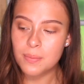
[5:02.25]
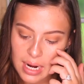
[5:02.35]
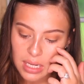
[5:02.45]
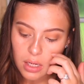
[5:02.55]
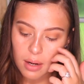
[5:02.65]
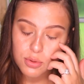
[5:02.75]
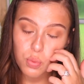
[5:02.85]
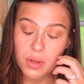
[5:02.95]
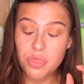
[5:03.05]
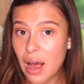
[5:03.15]
and it
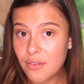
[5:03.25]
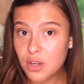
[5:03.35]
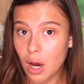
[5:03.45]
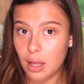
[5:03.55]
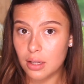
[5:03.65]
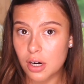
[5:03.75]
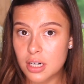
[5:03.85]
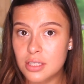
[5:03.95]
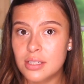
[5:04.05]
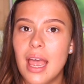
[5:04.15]
comes with 5
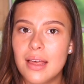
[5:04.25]
colors